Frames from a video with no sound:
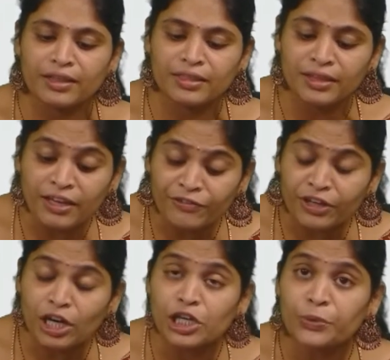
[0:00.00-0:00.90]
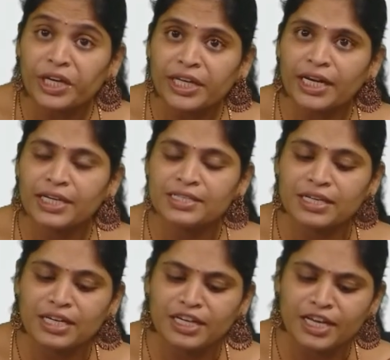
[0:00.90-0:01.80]
If at all 28 is in
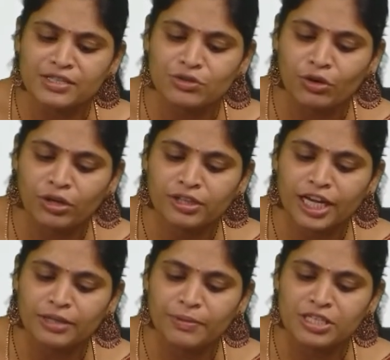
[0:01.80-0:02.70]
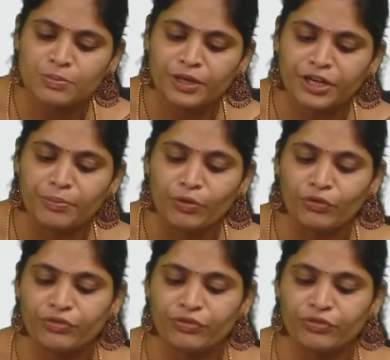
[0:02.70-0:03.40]
index node, that must be removed.